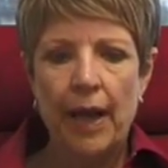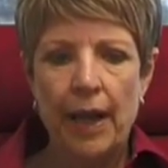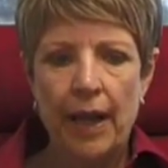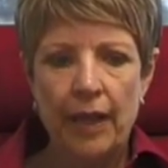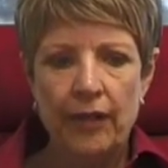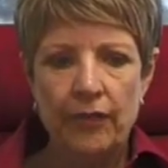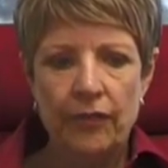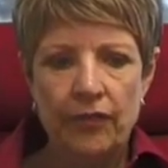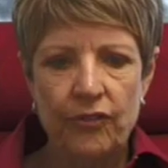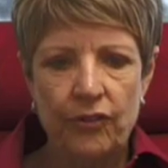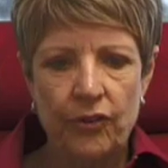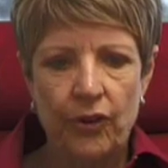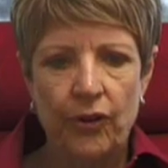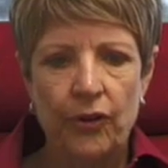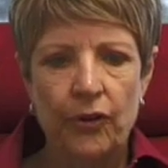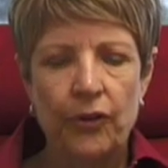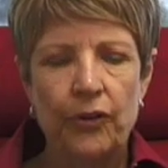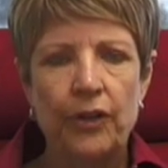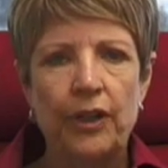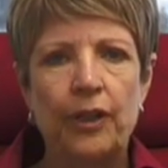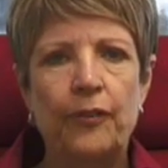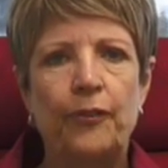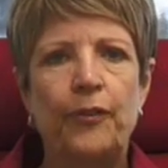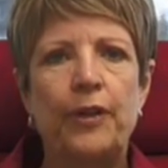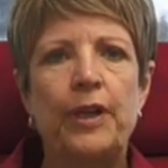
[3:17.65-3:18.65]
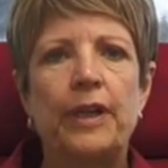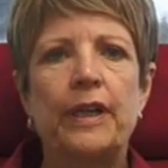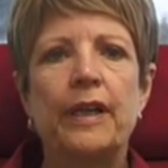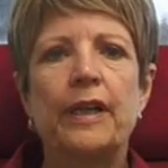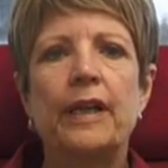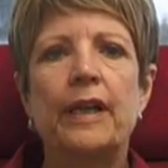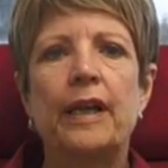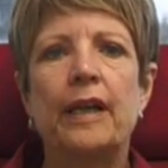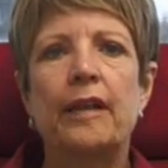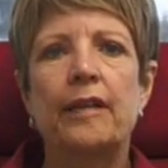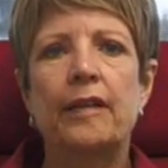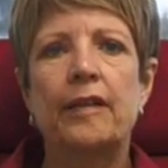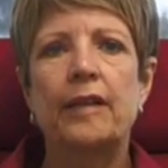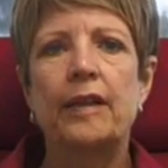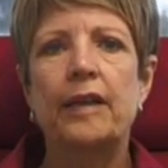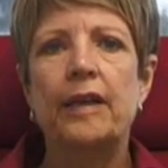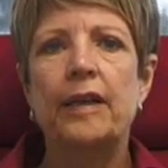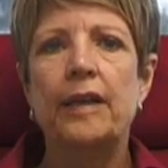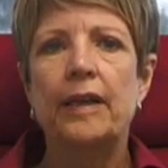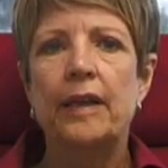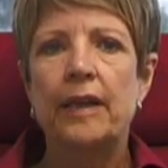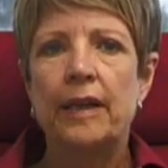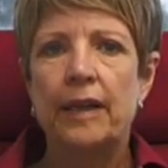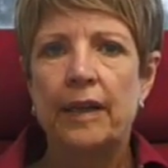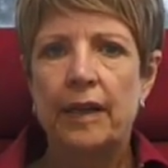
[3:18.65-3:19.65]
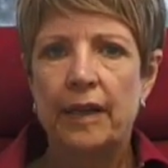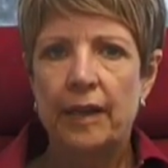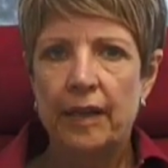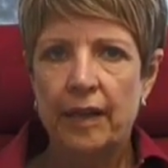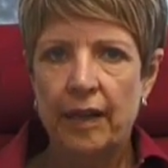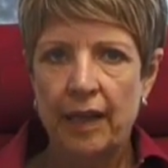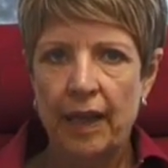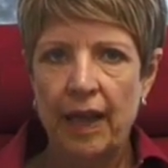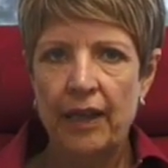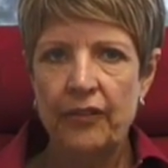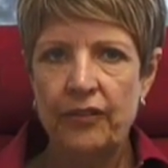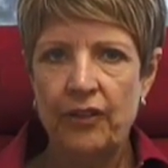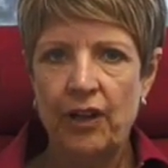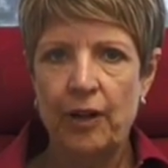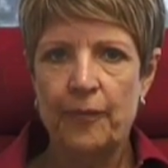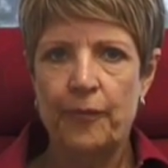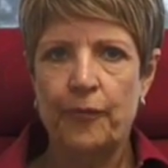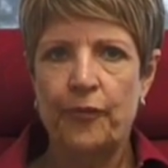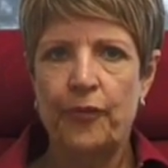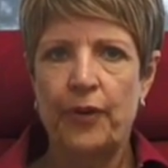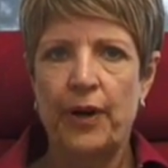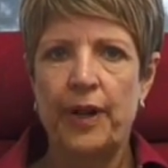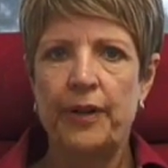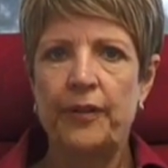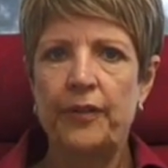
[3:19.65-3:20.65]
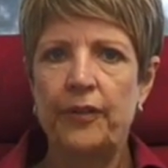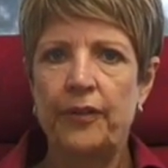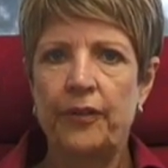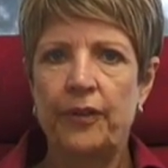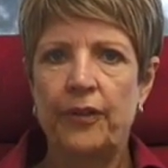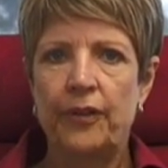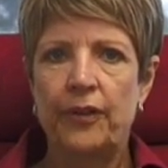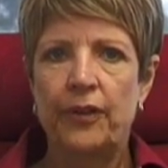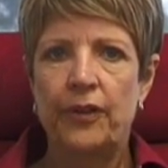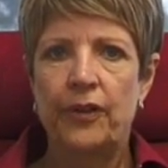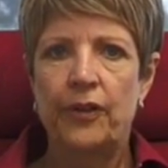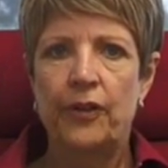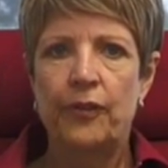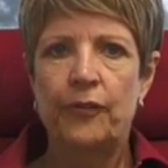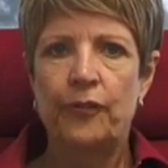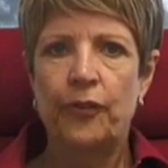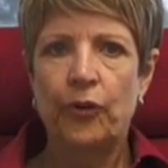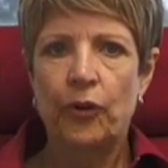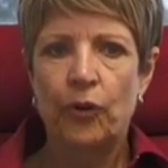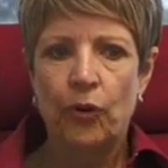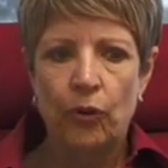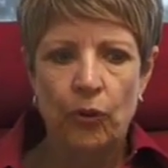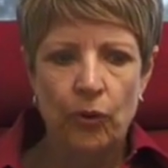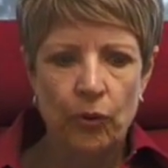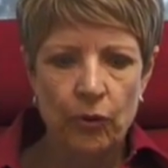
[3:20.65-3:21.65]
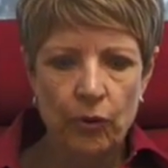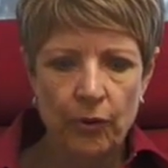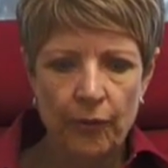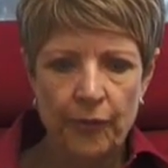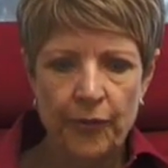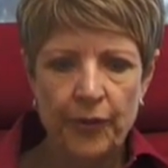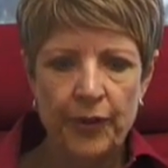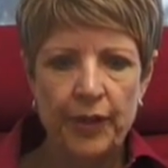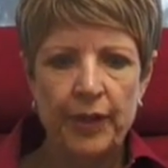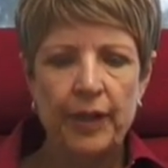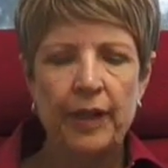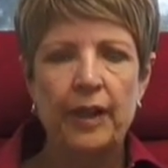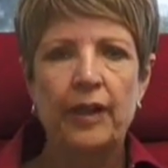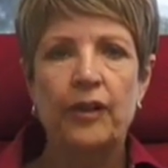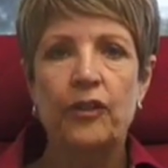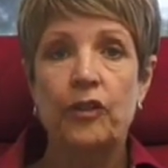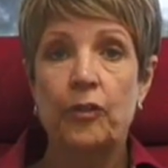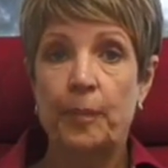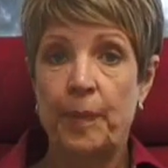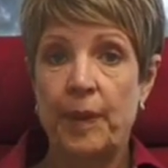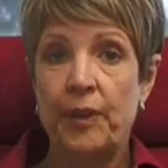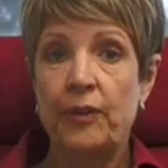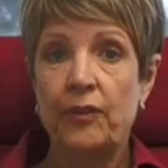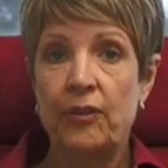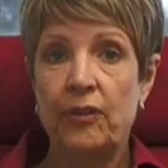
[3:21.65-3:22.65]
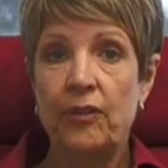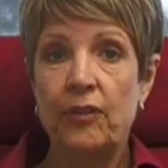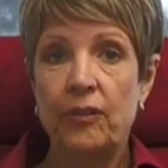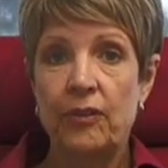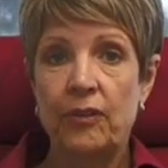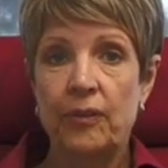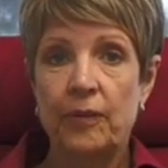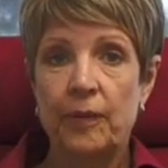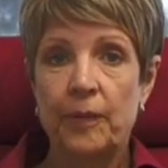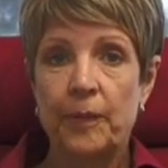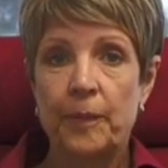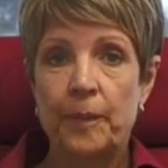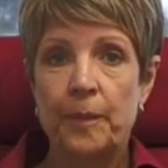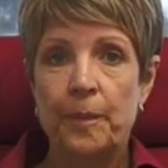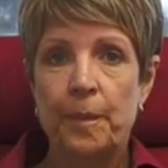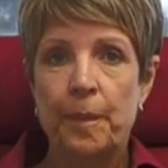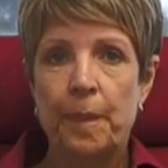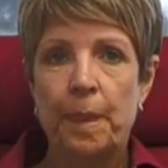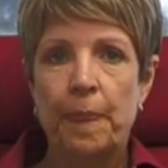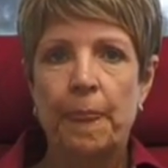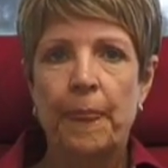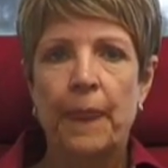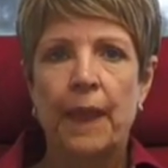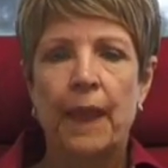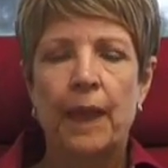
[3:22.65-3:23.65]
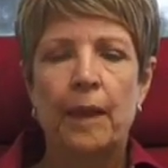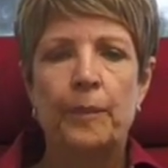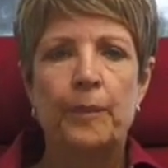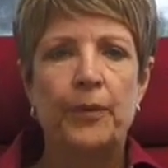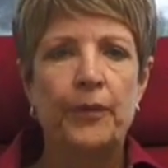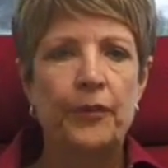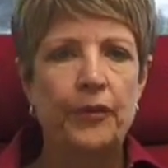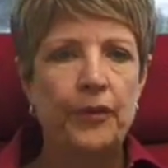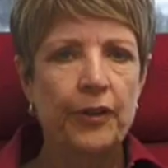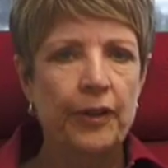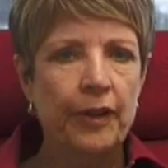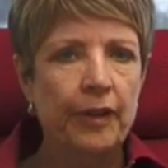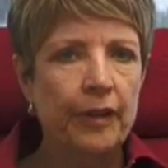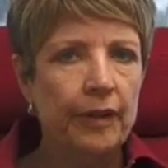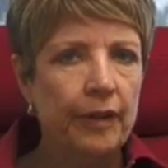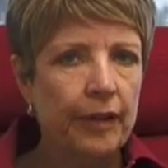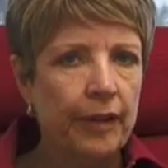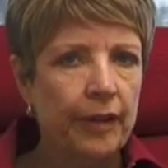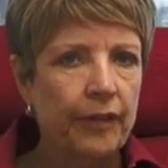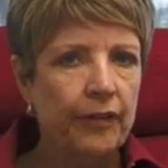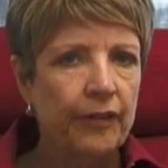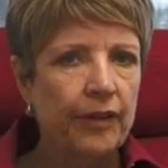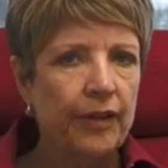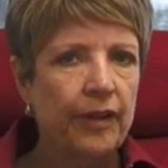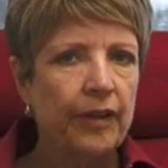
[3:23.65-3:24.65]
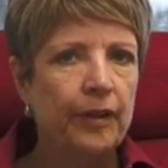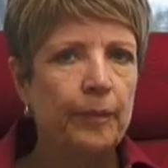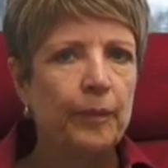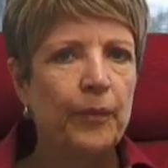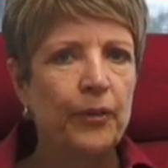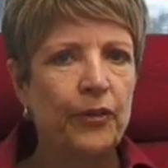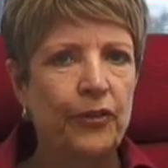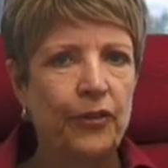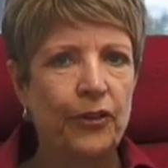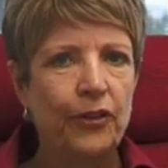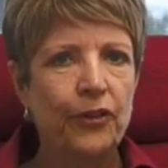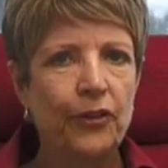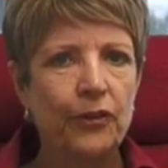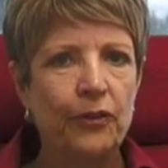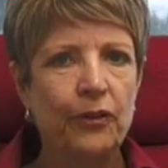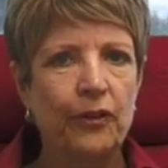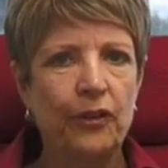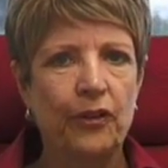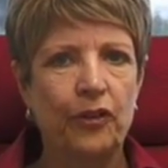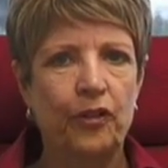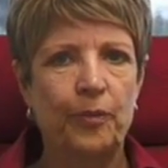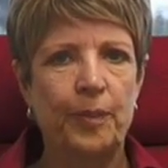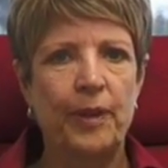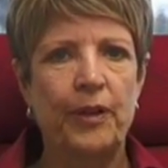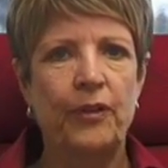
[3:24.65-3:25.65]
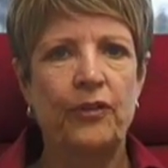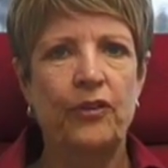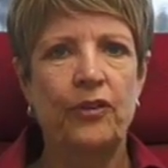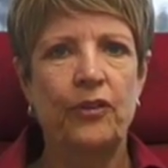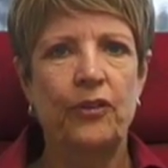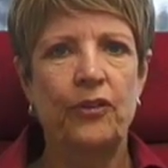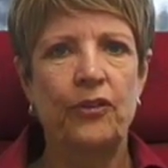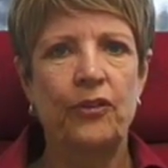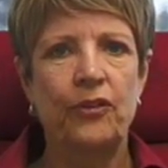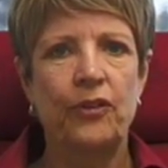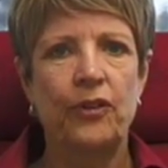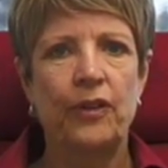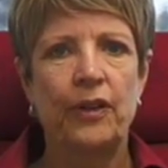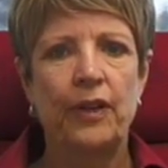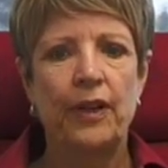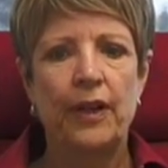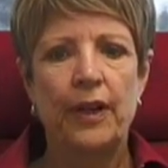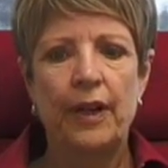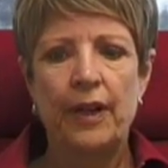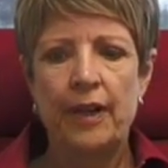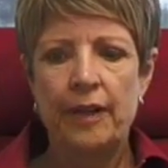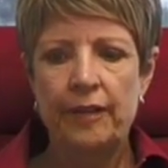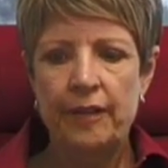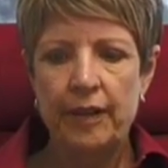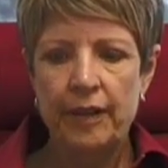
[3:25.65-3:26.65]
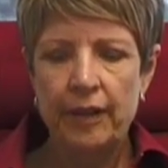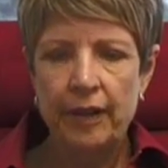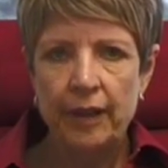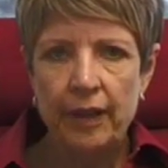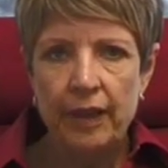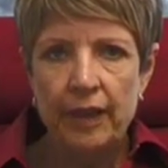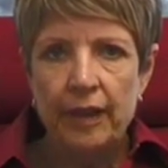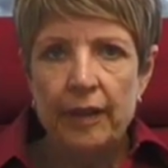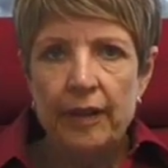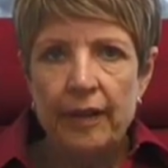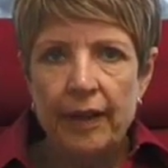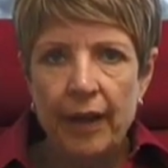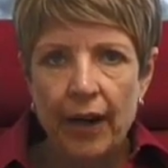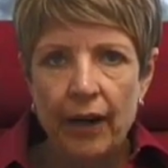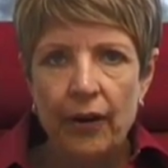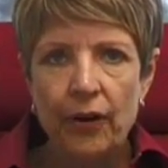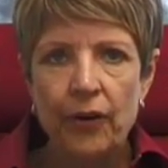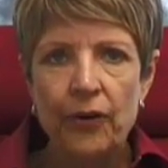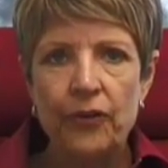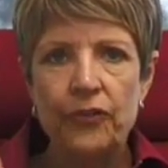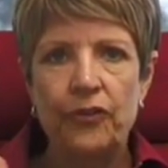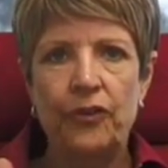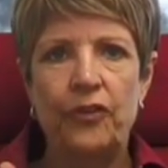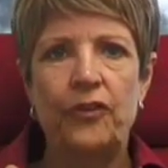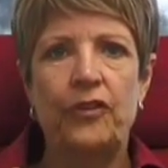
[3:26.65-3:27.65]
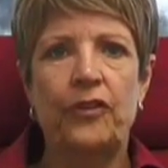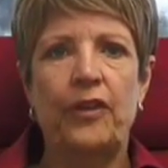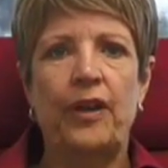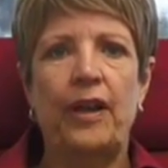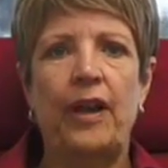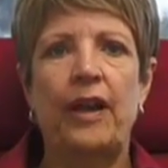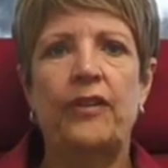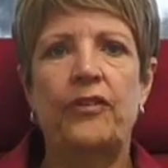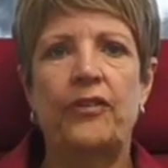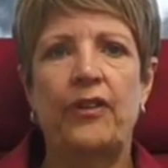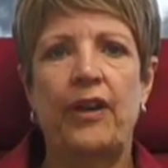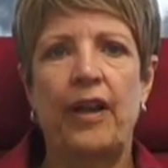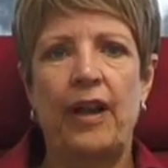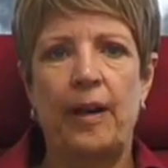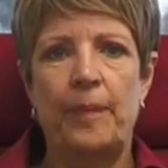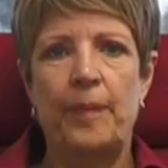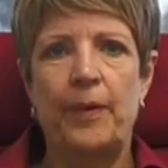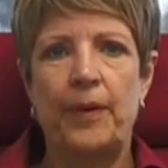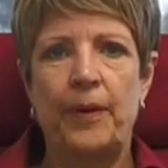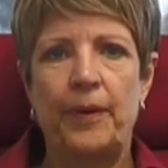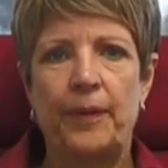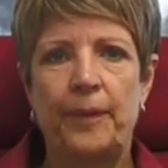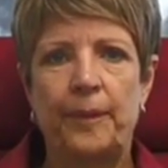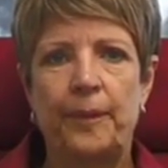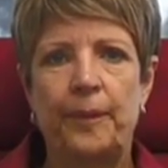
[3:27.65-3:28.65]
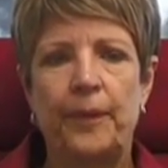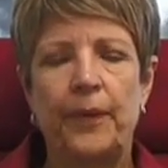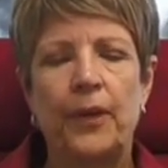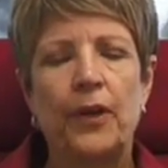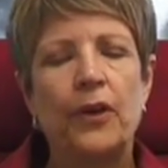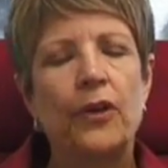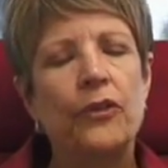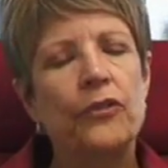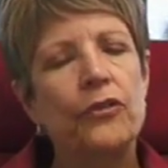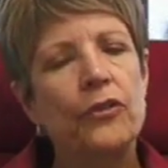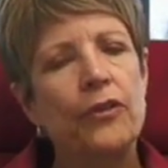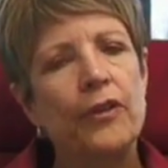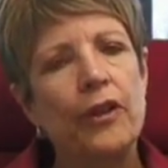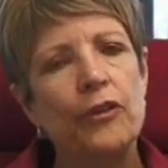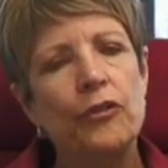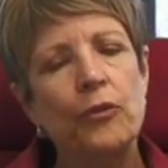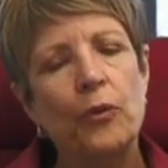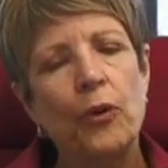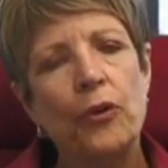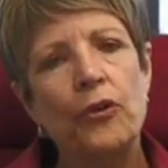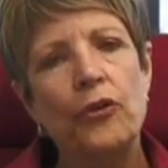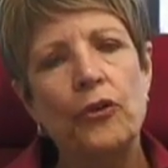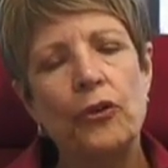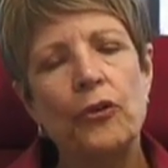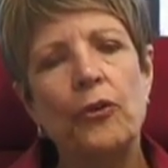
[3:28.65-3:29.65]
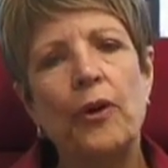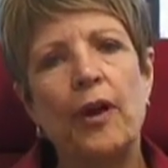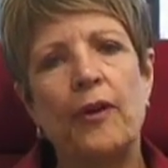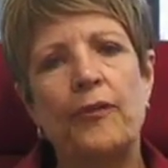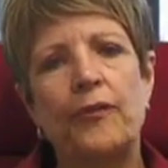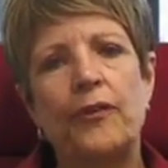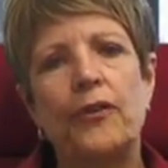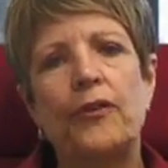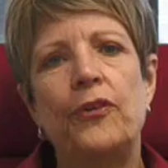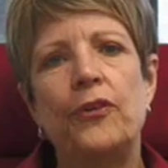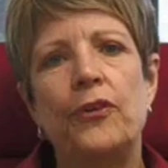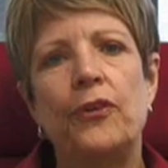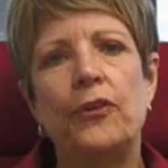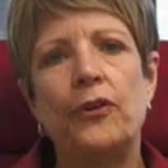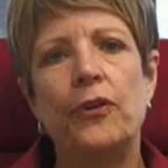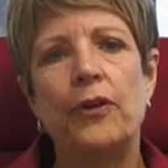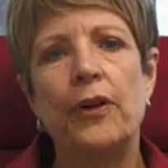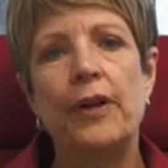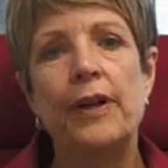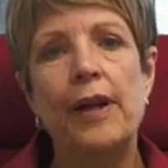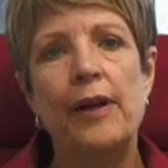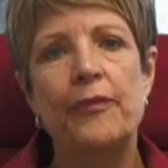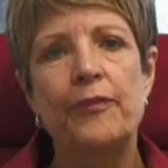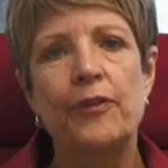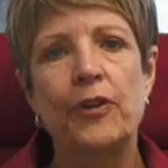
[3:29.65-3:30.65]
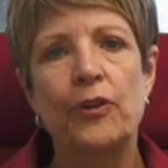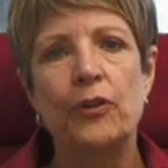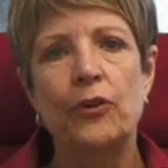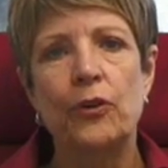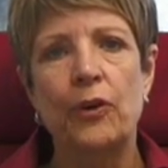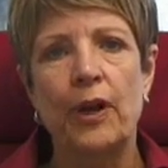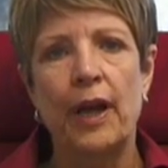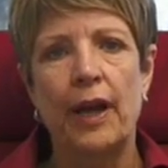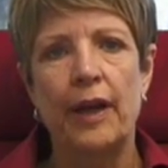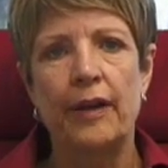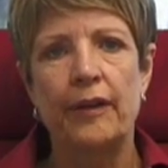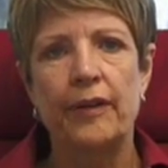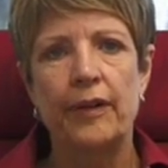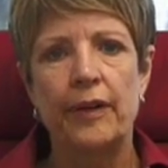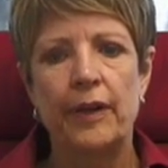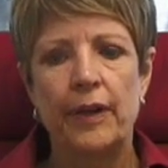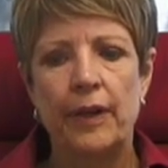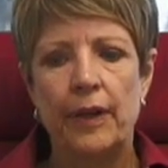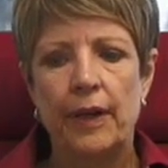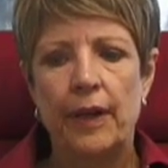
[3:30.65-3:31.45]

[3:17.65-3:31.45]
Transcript: And so if he can get the cash up front for all of the expenses, particularly the material expenses, then he narrows his cash gap. So that's what you have to do and have to look at.